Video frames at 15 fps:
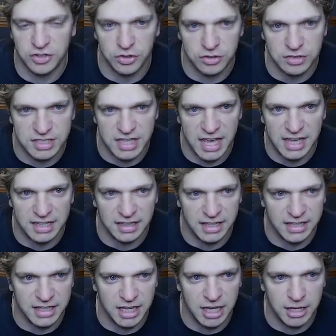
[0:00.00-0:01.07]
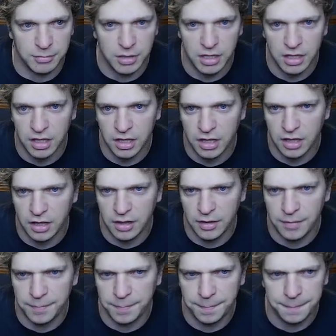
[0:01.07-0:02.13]
10 late game,
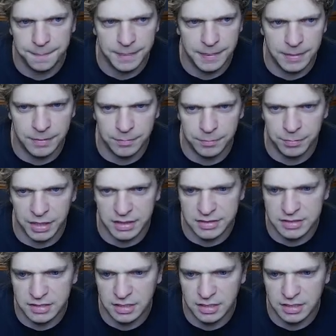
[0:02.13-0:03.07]
but